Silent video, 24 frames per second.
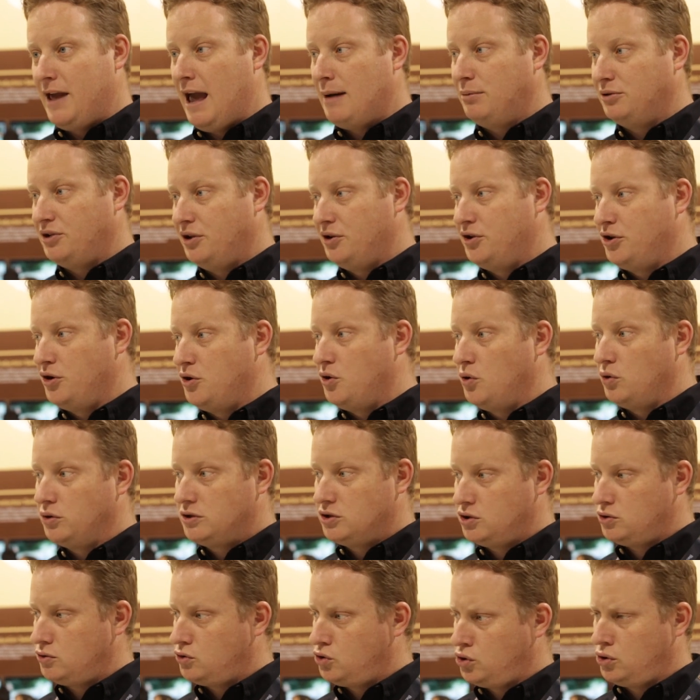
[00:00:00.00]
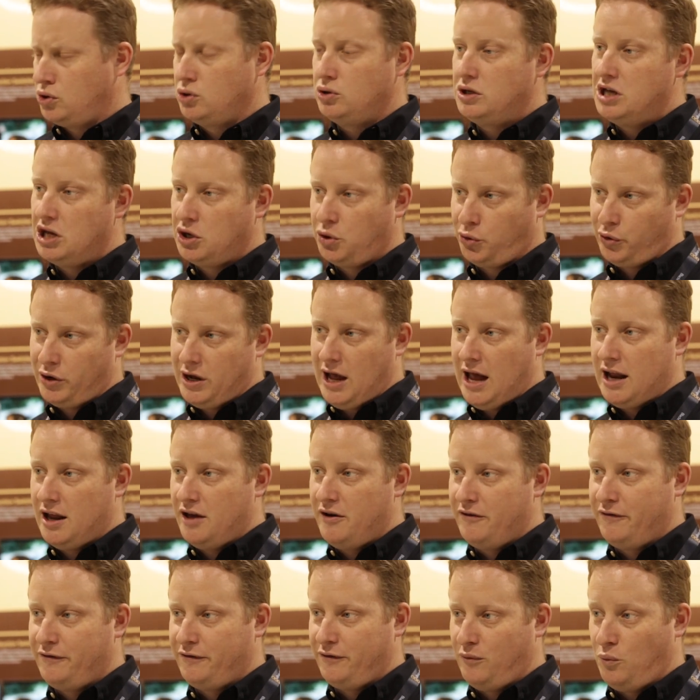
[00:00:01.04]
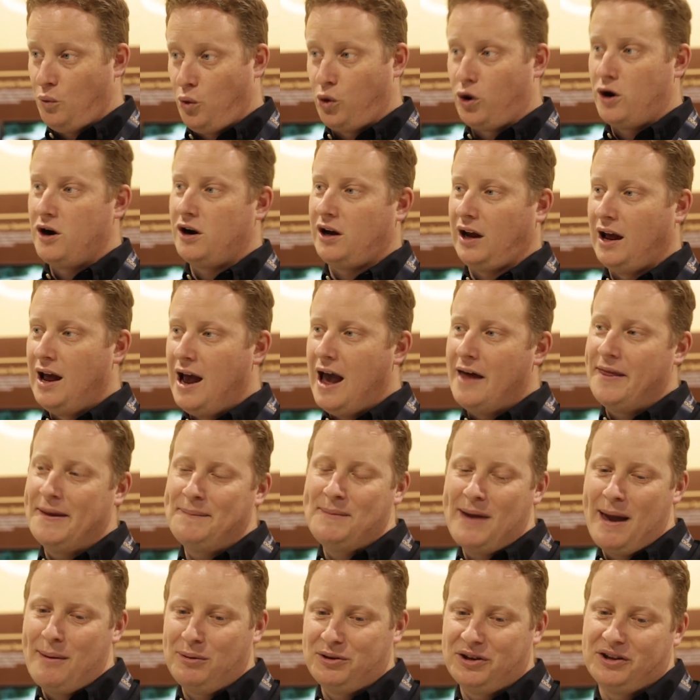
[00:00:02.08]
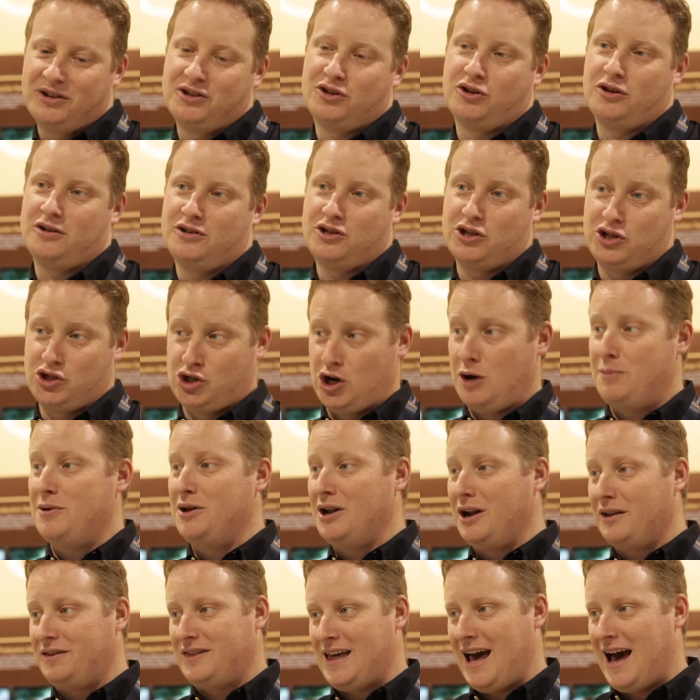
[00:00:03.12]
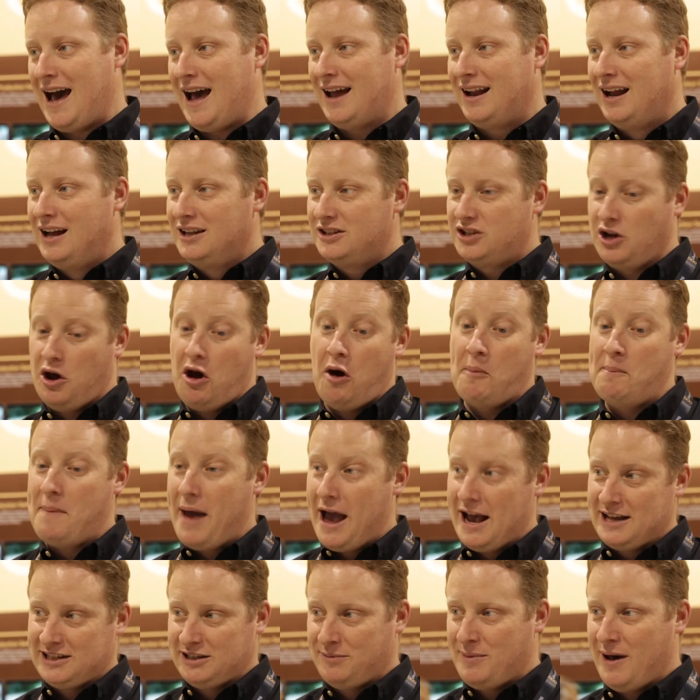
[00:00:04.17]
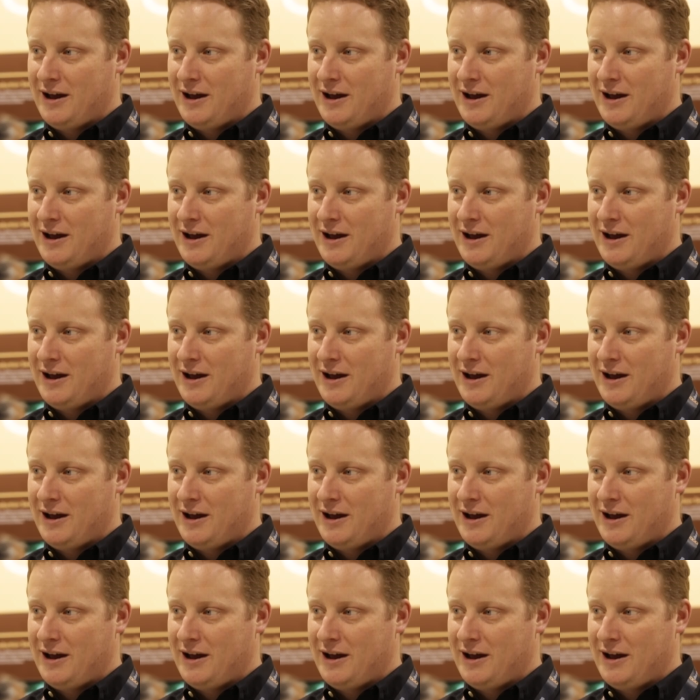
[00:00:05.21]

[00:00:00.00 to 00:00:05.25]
be able to do truly creative work, and then be able to distribute that to a mass